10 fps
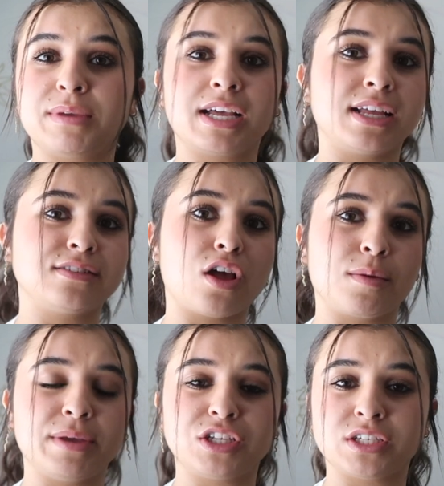because
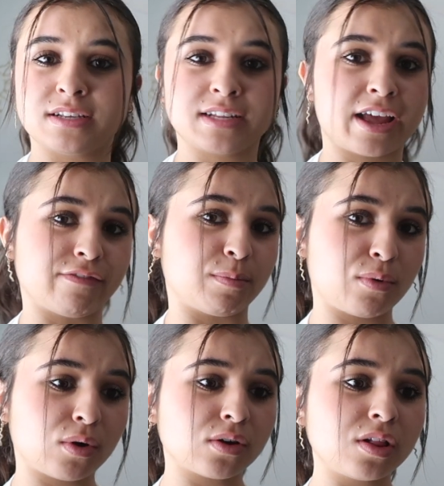Long Beach doesn't have a
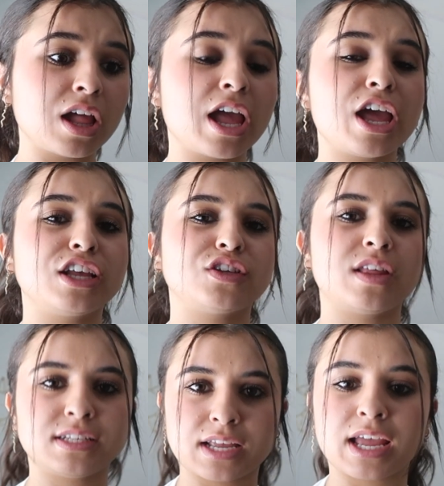portal. So
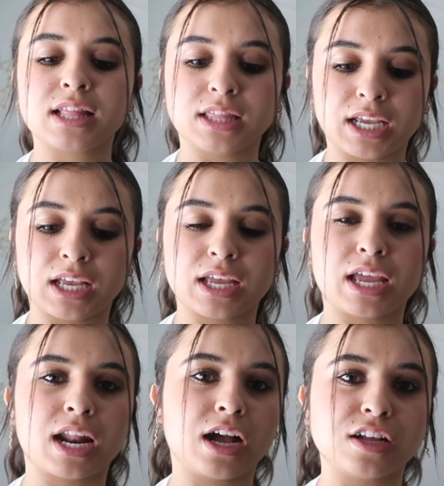they sent a link
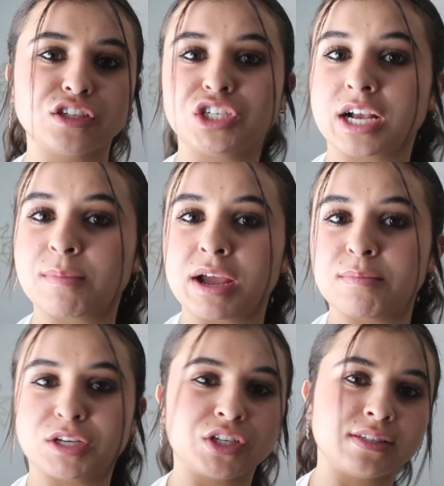and I got to check my
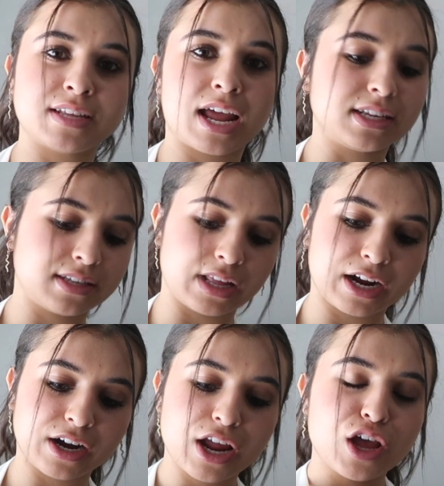admission status
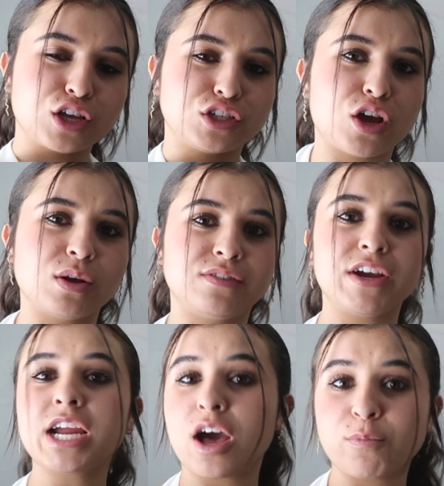there. So it's
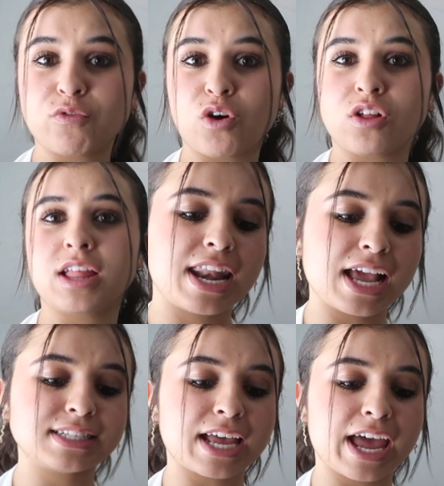very helpful.
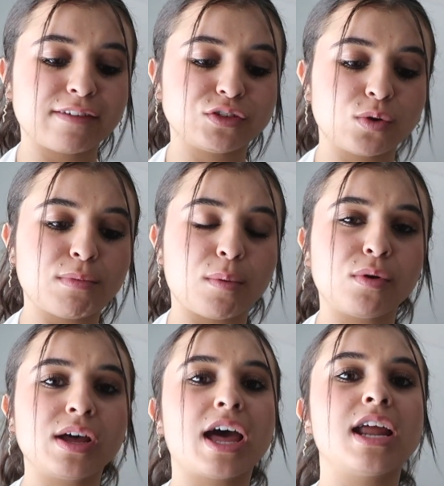Next, I have Dual
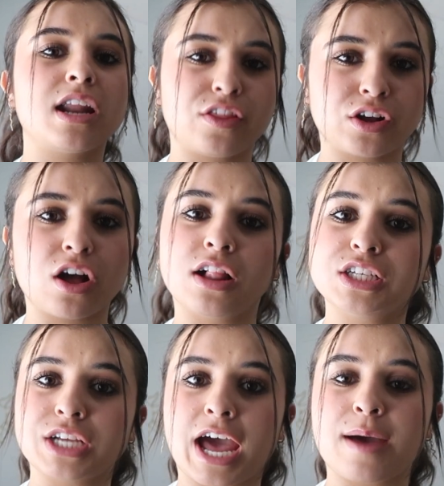Mobile, another
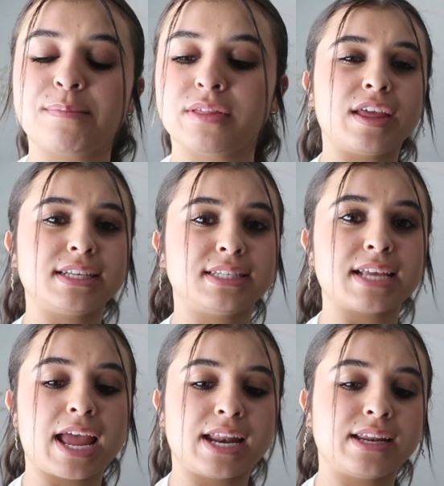college app where they
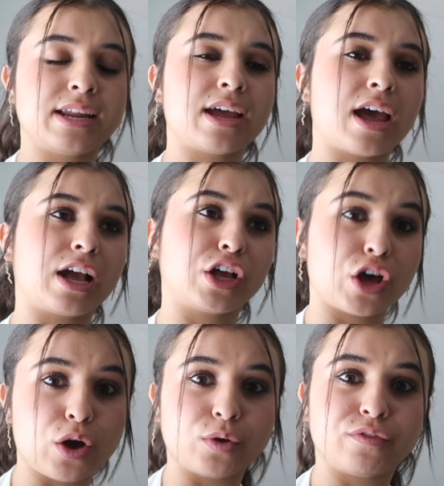send a
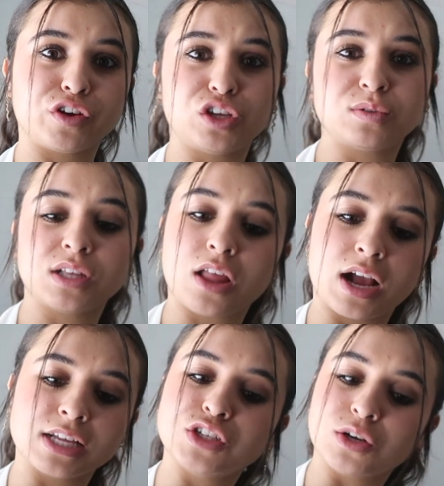code for you to
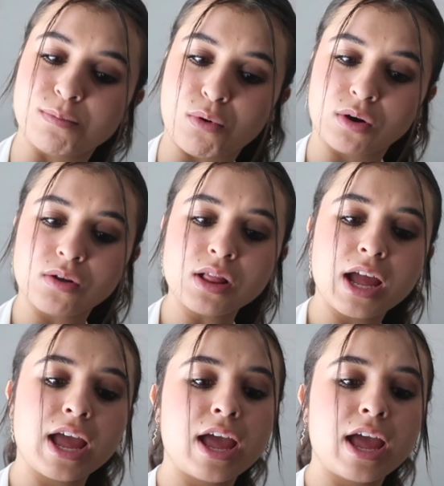log into your portal.